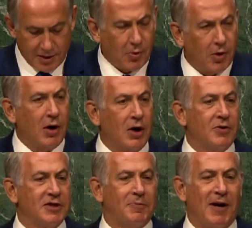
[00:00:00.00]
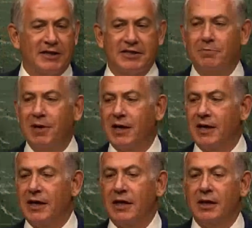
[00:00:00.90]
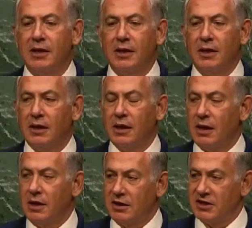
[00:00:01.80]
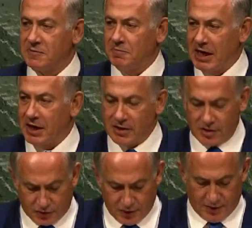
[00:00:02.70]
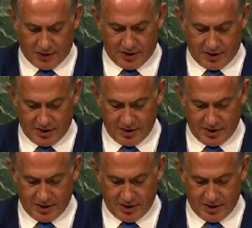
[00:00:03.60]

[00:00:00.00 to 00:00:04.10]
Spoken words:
a moral responsibility to speak the truth.